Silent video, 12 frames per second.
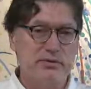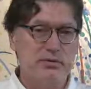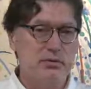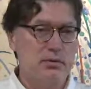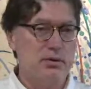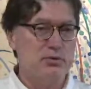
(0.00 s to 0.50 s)
is
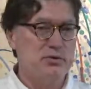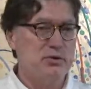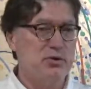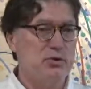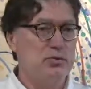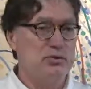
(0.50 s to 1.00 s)

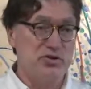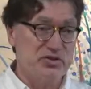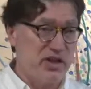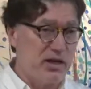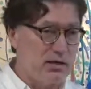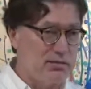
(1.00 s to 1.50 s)
closest to you, just
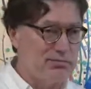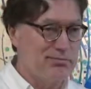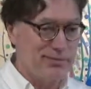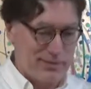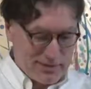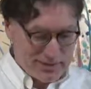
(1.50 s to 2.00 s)
saying.
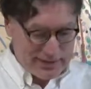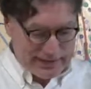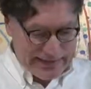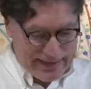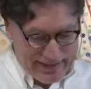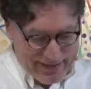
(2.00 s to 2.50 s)

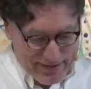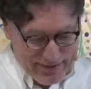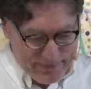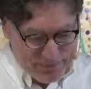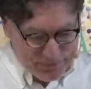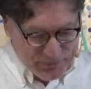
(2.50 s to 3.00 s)

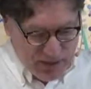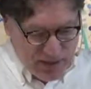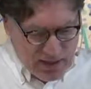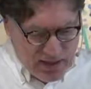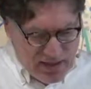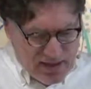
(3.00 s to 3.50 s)
The
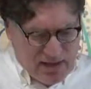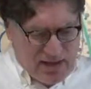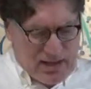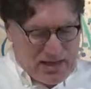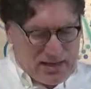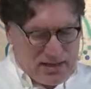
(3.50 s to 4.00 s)

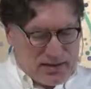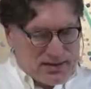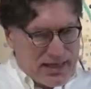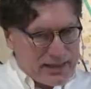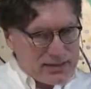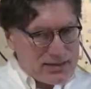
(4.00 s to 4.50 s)

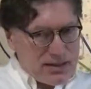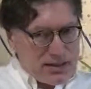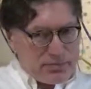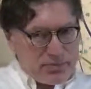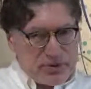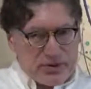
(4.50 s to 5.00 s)
second
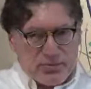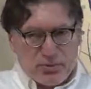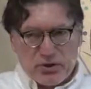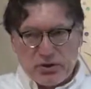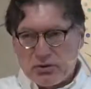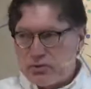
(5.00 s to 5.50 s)
step in this
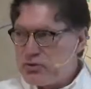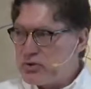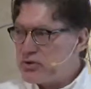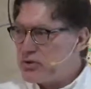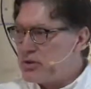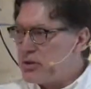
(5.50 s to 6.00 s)
particular
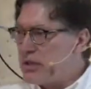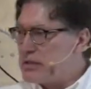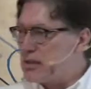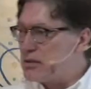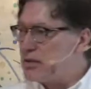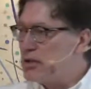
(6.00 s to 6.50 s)
tradition
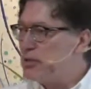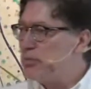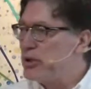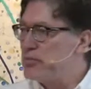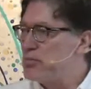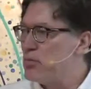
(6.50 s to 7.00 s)
is a little
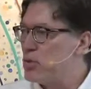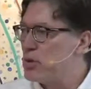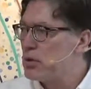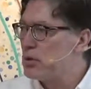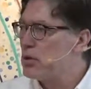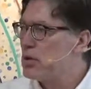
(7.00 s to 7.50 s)
bit
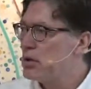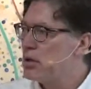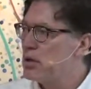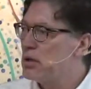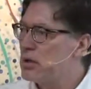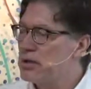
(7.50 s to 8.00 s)
more.
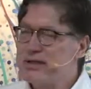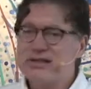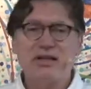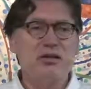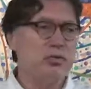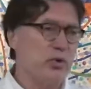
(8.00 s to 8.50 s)
At
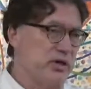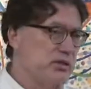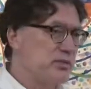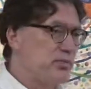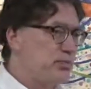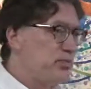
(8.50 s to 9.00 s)
least in the
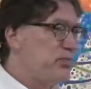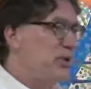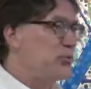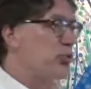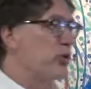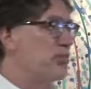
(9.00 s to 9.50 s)
West,
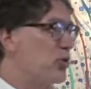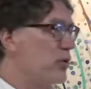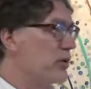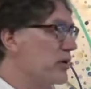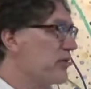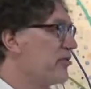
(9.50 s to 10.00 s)
people report